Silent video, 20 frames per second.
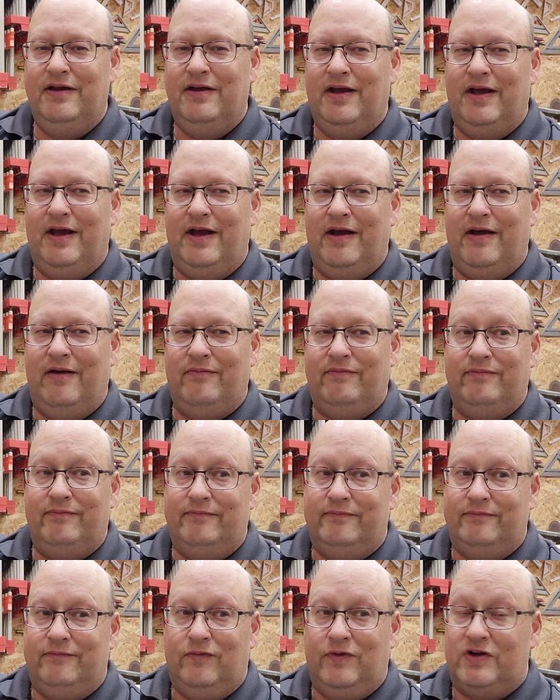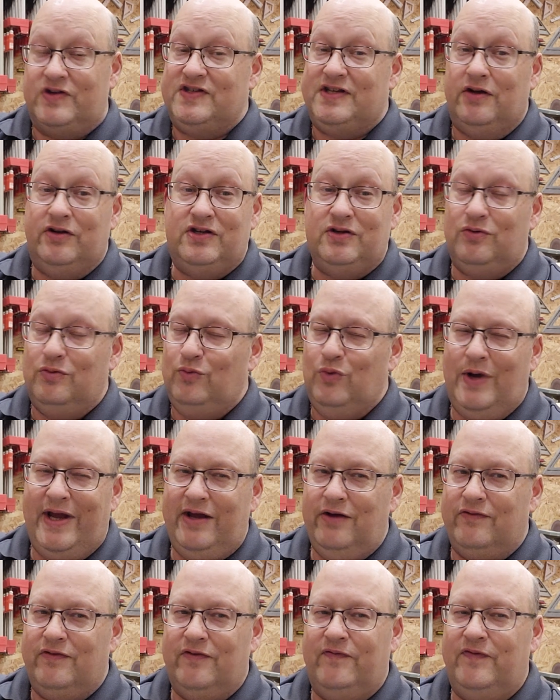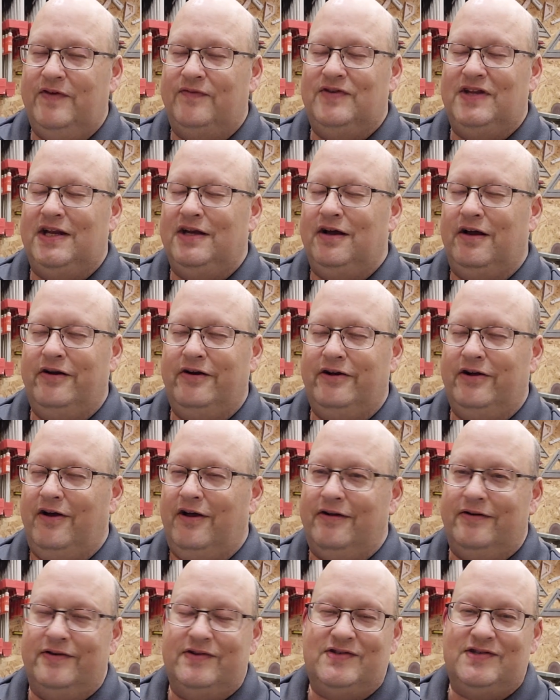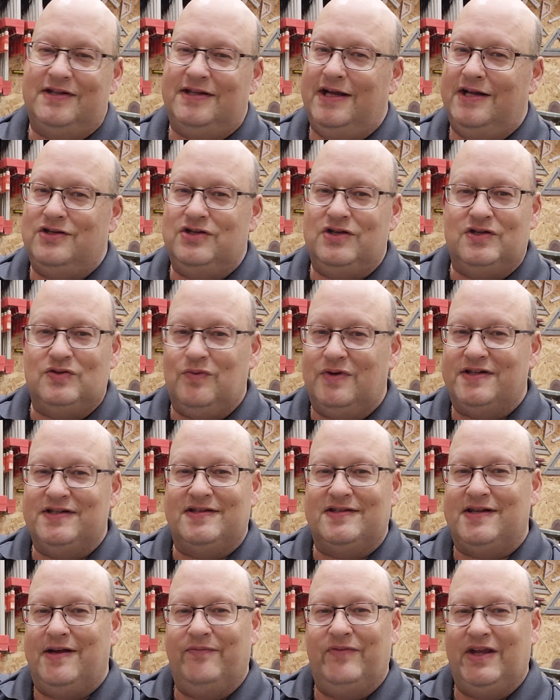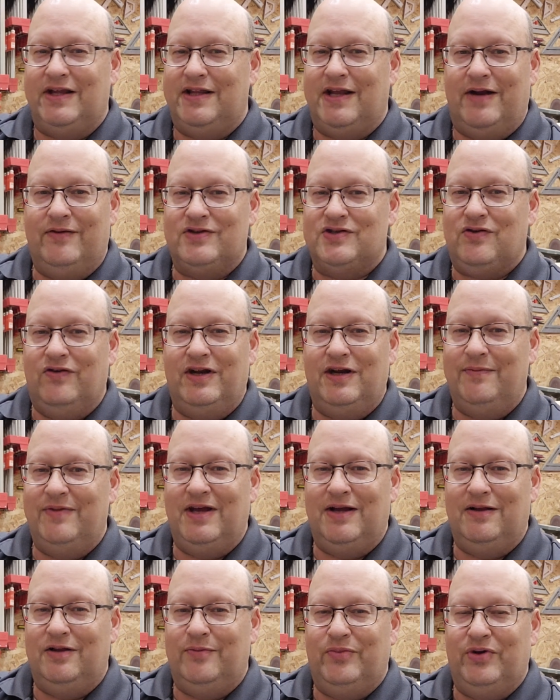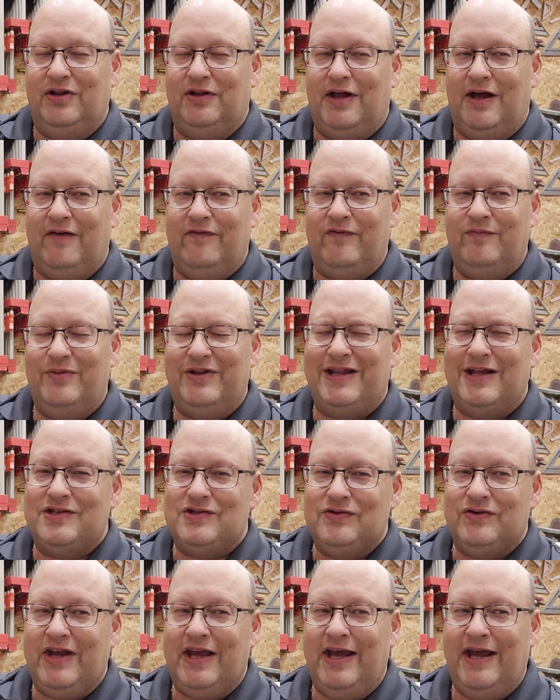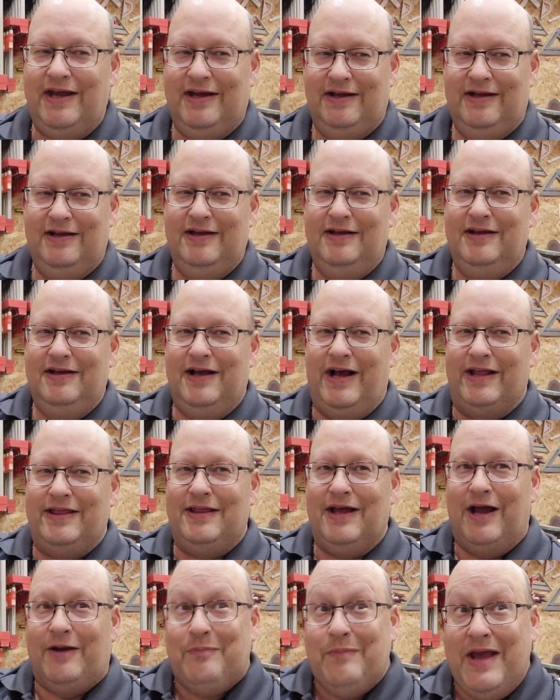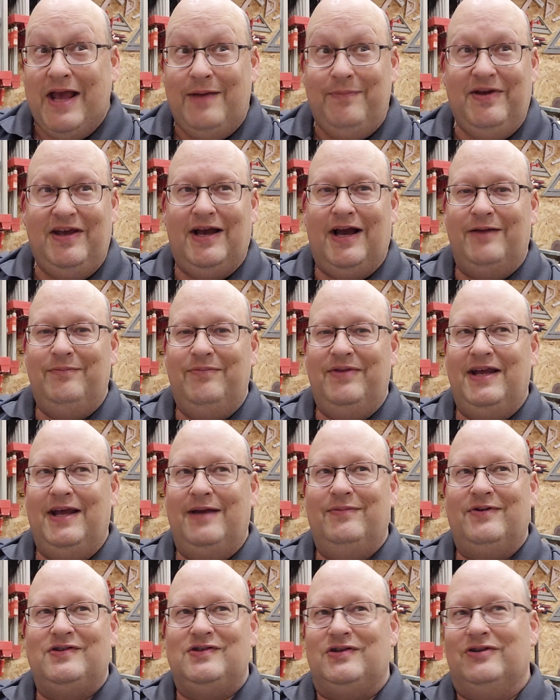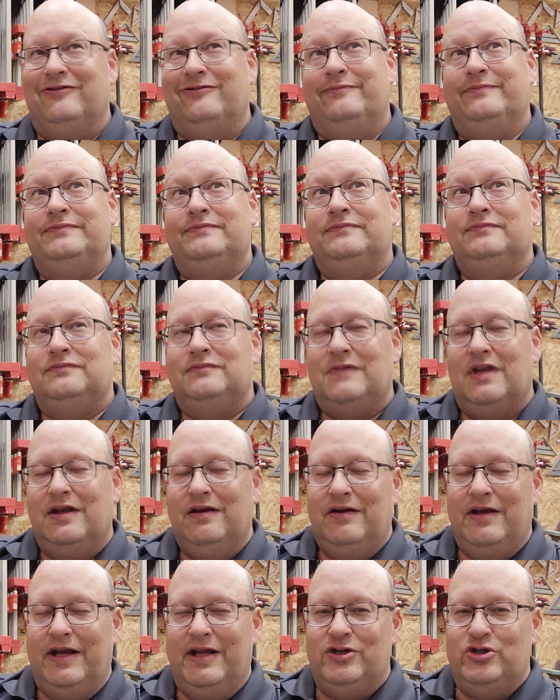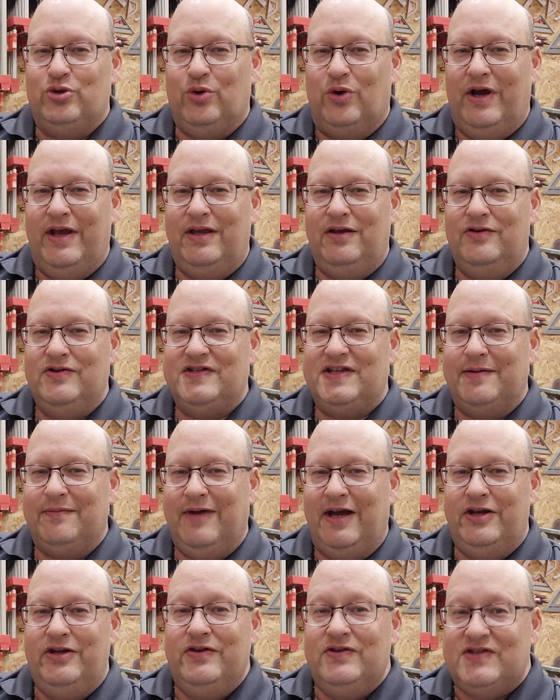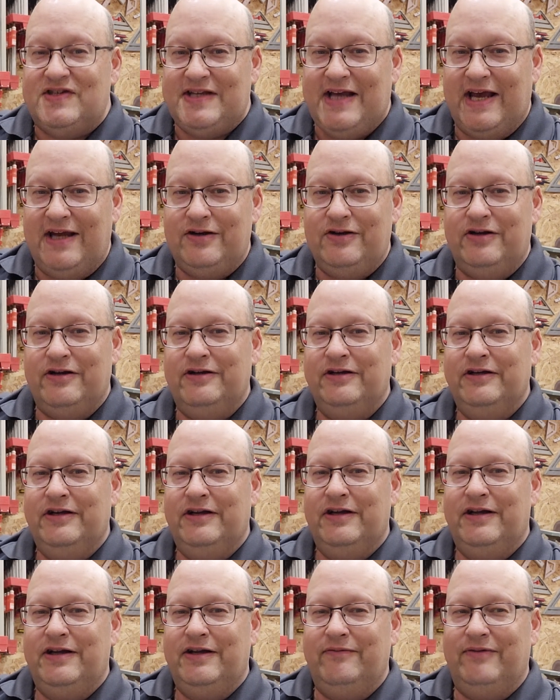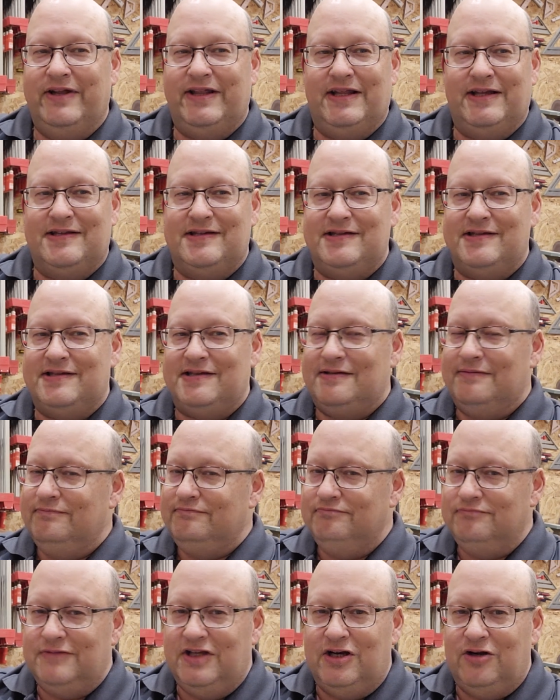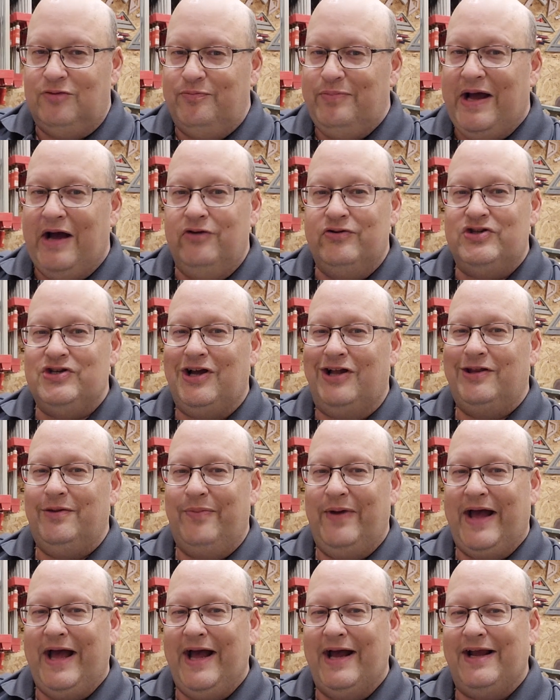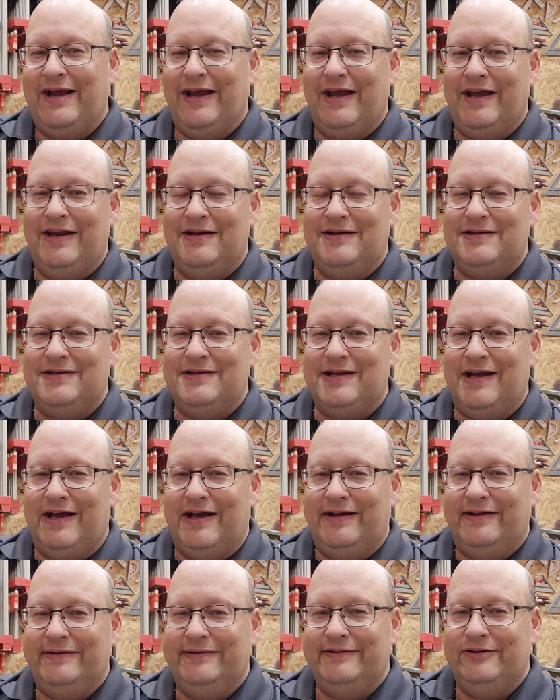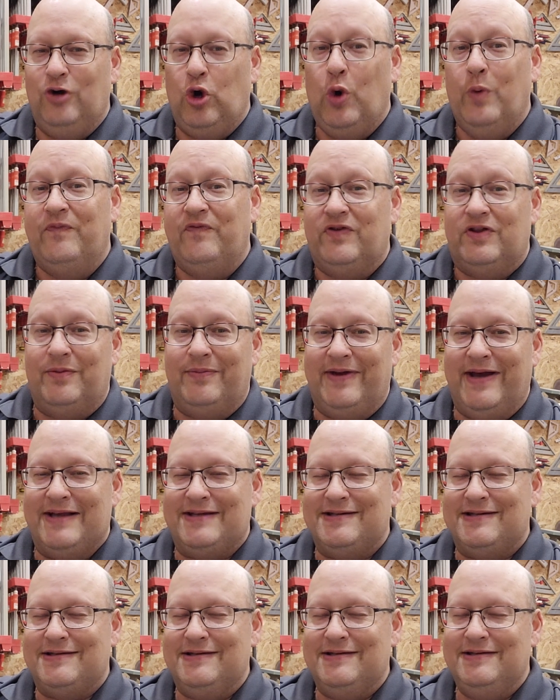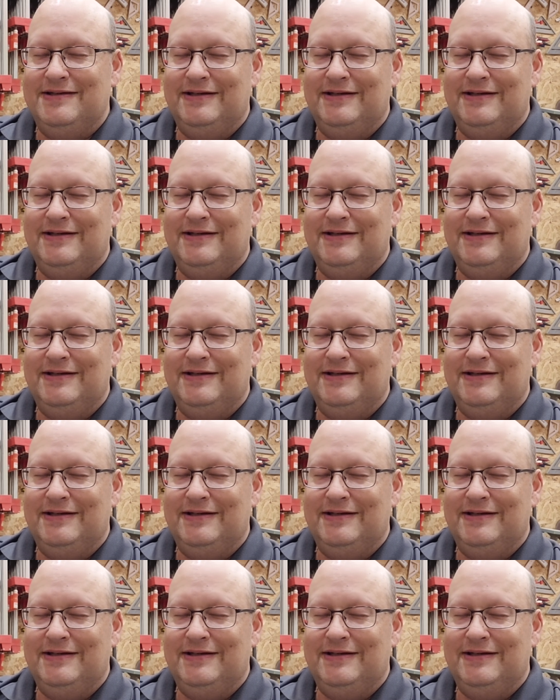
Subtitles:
works out to way over $1,500, and that just wasn't something that I was going to be able to pull off. But that's okay. I thought maybe I'd be able to enjoy using my new sander with its little pouch on the back and hope for the best.